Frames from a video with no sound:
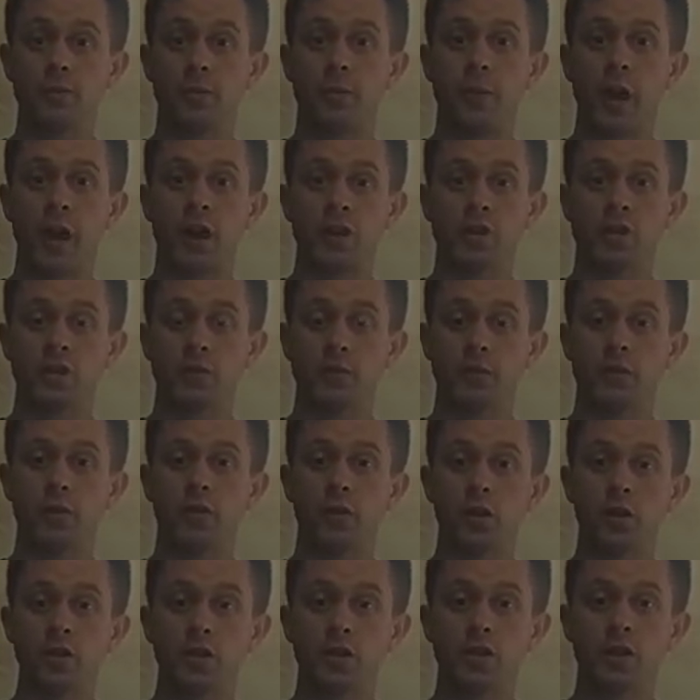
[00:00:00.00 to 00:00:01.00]
passion
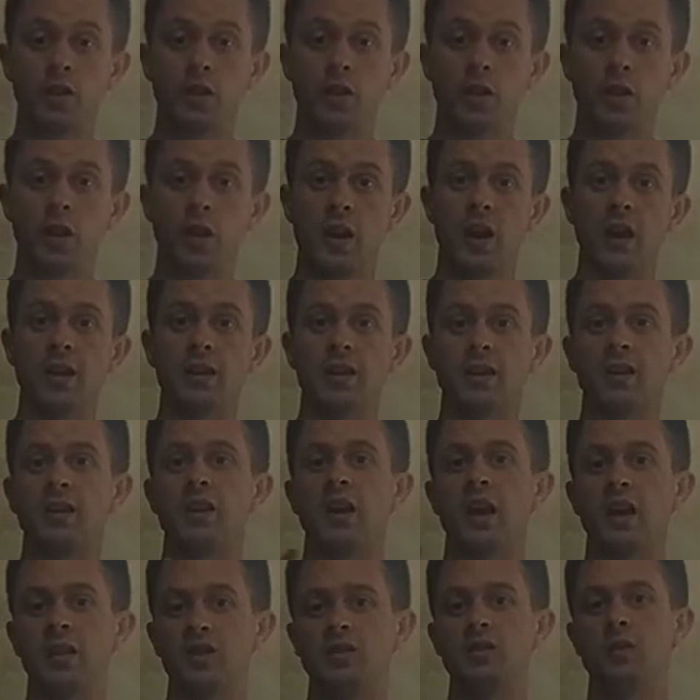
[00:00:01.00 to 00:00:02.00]
first and
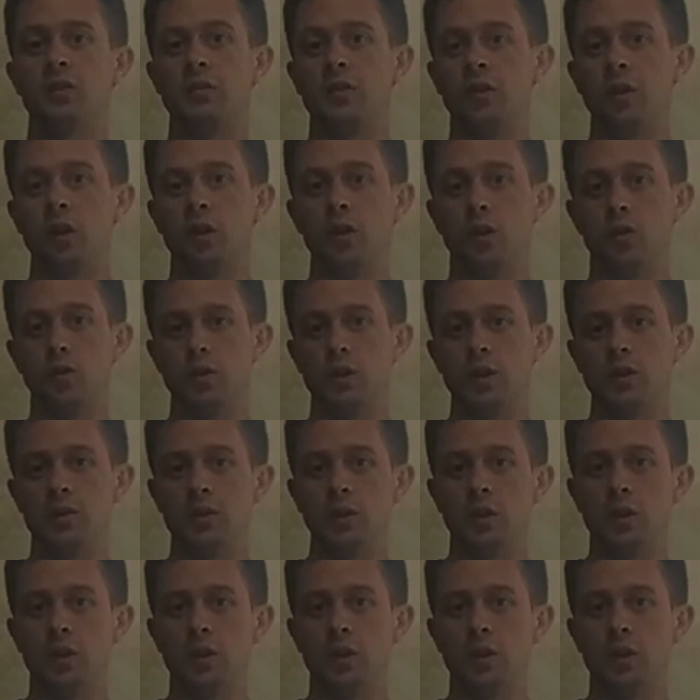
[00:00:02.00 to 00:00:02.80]
then to follow it.